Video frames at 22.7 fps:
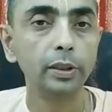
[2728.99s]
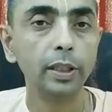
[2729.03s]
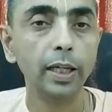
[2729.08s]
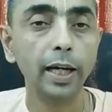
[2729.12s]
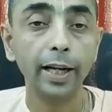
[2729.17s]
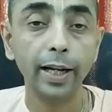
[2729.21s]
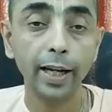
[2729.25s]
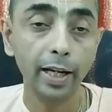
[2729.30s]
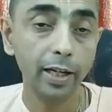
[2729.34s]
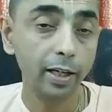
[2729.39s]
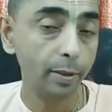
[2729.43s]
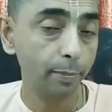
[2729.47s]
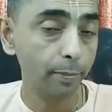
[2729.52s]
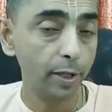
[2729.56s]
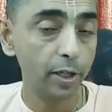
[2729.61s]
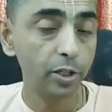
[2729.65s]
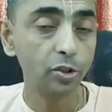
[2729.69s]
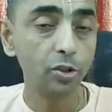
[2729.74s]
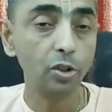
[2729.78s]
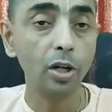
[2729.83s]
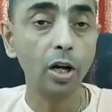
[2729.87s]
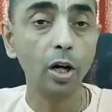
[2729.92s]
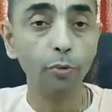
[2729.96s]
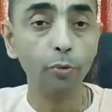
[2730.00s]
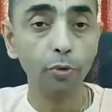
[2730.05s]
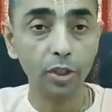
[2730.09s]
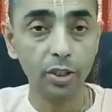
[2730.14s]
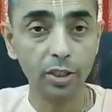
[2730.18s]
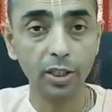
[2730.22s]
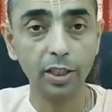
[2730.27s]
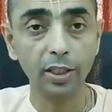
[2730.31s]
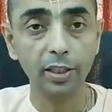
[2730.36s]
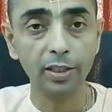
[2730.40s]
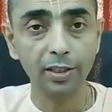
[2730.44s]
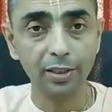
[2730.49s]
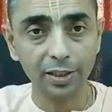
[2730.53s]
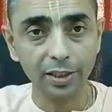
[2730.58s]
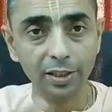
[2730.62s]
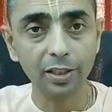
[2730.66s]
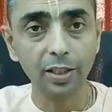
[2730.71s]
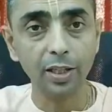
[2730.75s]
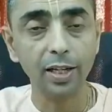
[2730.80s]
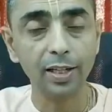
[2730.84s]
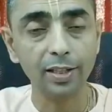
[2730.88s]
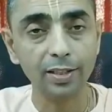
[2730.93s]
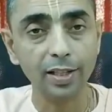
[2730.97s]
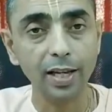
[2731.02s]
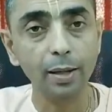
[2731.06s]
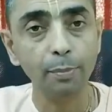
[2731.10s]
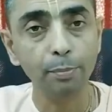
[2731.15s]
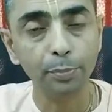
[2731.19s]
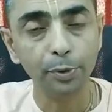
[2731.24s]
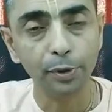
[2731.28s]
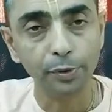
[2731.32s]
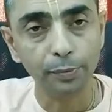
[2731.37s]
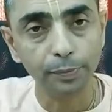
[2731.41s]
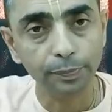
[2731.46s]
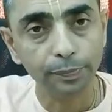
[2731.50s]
Again, depends on how we see this. Just an example.